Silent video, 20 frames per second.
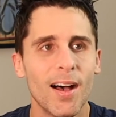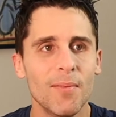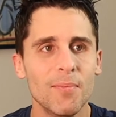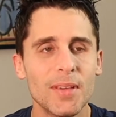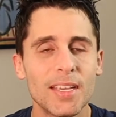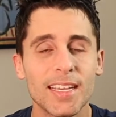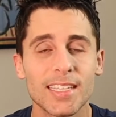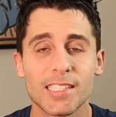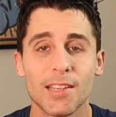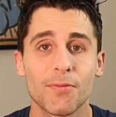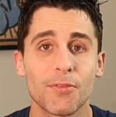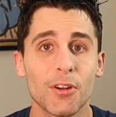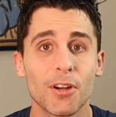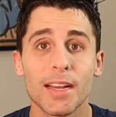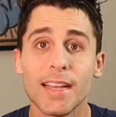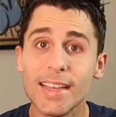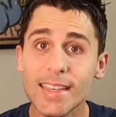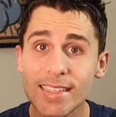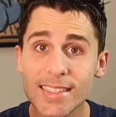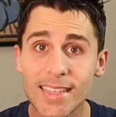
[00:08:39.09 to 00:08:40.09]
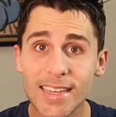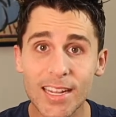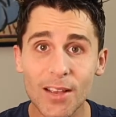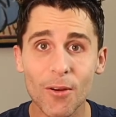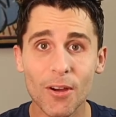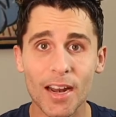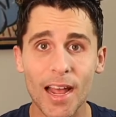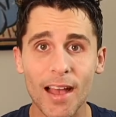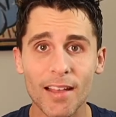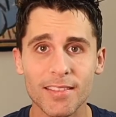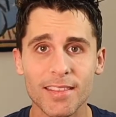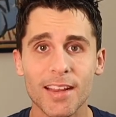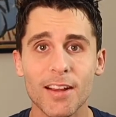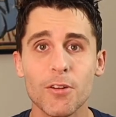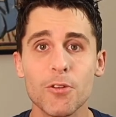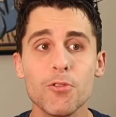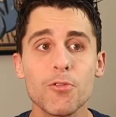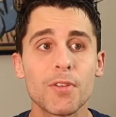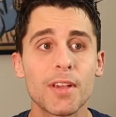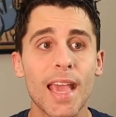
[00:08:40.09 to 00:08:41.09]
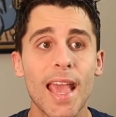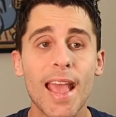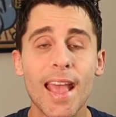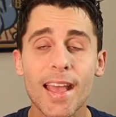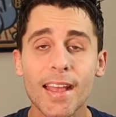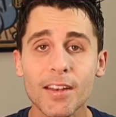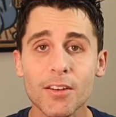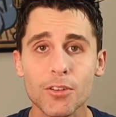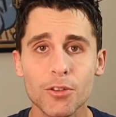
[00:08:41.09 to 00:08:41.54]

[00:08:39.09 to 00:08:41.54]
Because if there is anyone out there who can